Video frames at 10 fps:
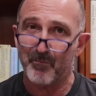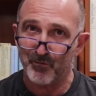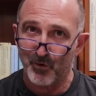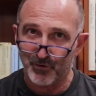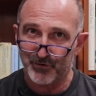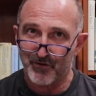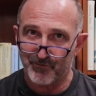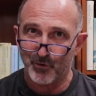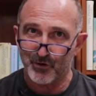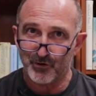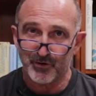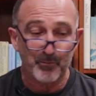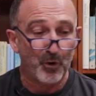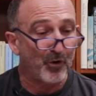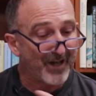also for your
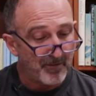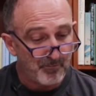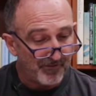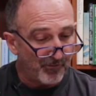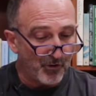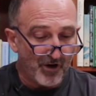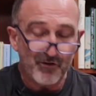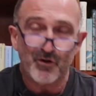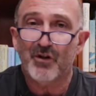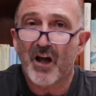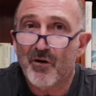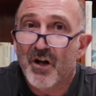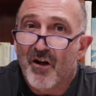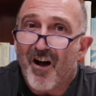support. And before I do go,